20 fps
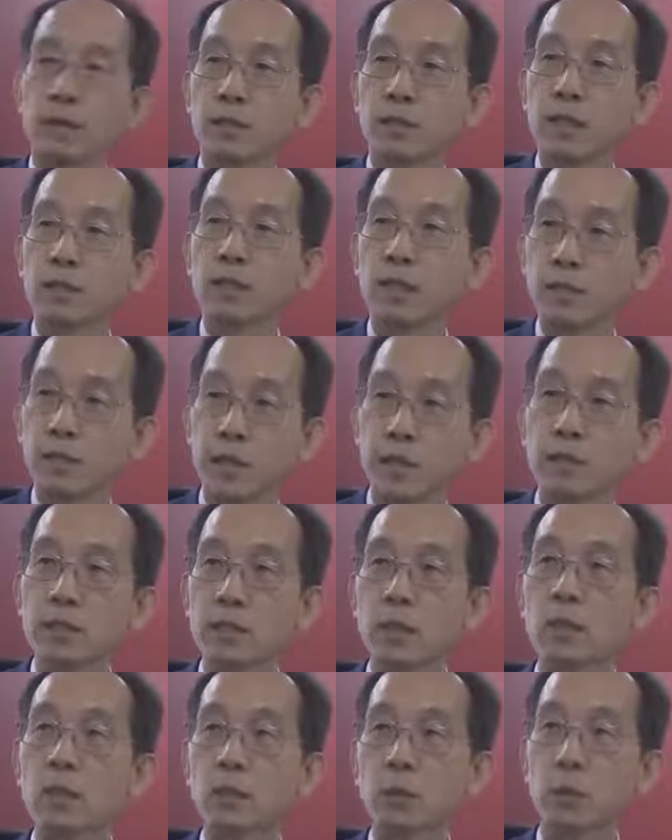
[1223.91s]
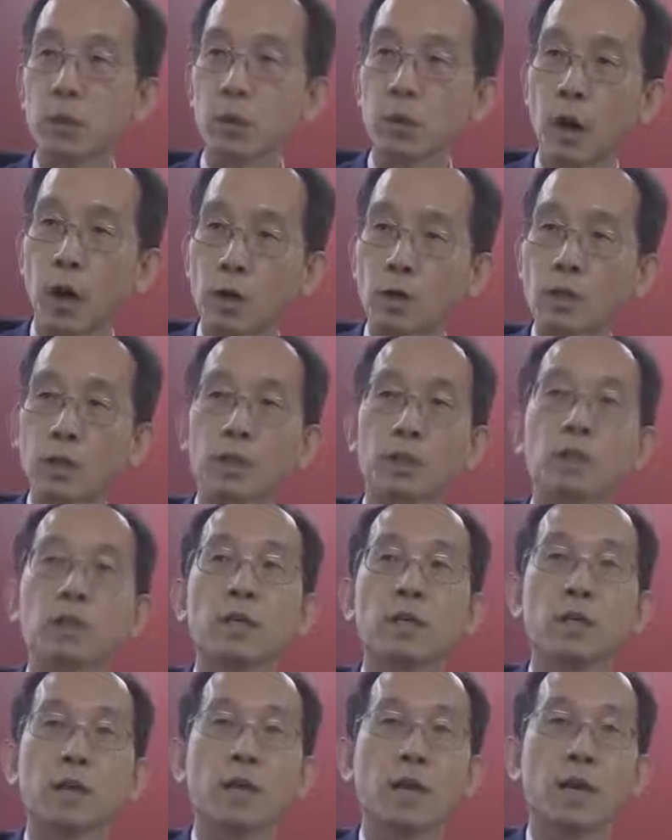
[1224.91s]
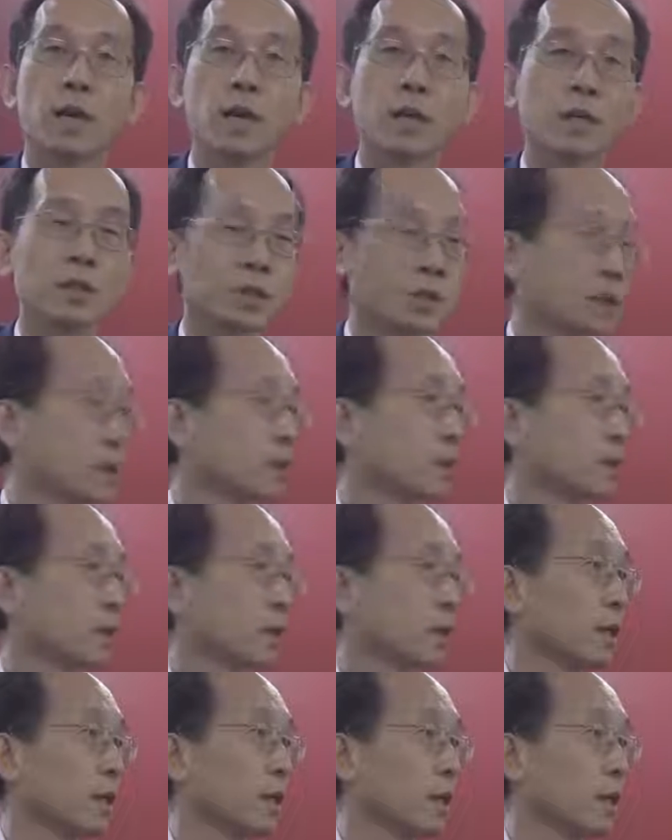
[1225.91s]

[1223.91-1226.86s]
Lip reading: San Francisco to launching this